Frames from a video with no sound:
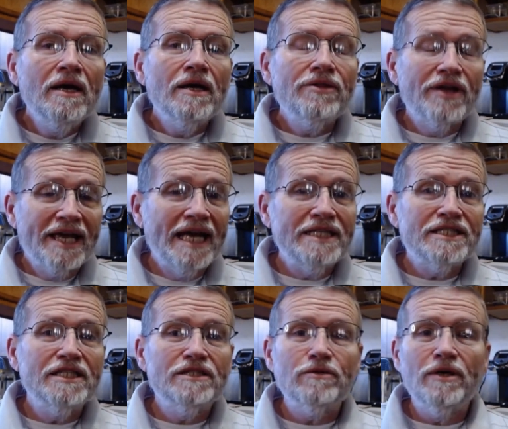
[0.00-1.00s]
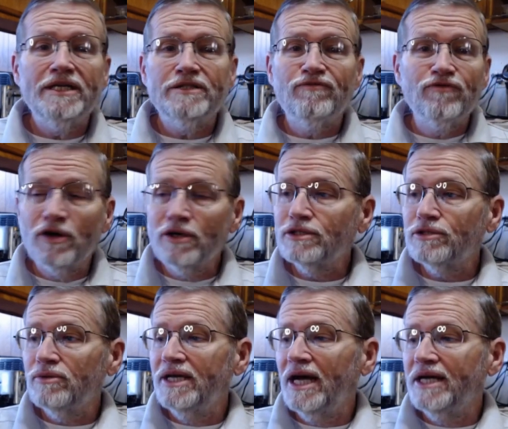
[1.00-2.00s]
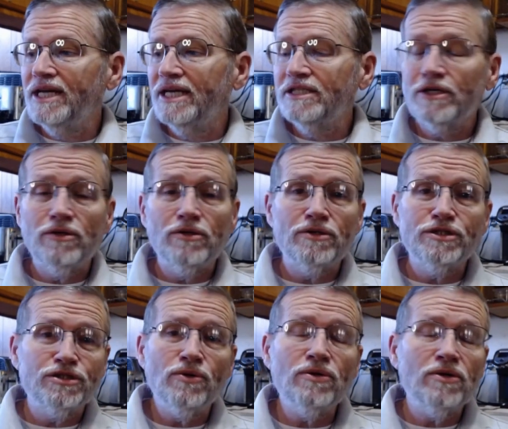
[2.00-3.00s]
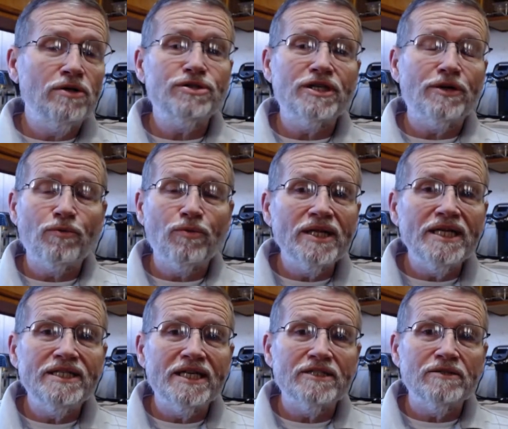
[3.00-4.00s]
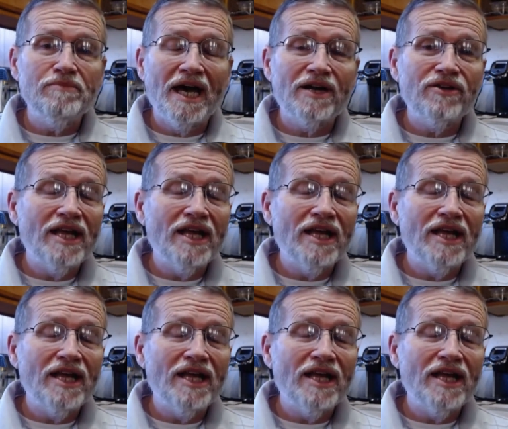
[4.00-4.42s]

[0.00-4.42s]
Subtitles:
the case is virtually identical or so close that it really doesn't matter.